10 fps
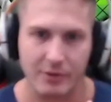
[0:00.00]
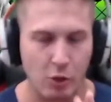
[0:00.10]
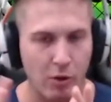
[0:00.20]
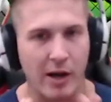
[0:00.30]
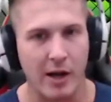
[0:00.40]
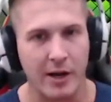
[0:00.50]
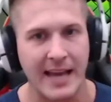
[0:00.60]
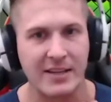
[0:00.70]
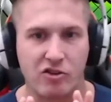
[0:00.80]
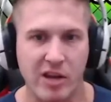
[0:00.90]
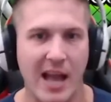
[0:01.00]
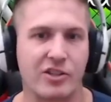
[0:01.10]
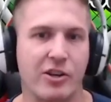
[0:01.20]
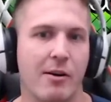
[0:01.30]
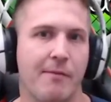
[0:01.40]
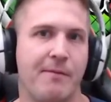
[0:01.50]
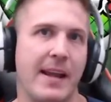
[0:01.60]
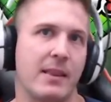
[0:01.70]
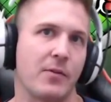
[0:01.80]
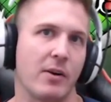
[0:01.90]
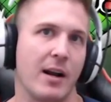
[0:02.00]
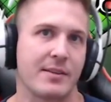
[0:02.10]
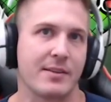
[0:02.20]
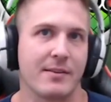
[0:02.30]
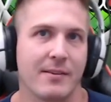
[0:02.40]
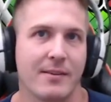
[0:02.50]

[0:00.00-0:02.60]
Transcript: Do a, a nice gesture of faith for us.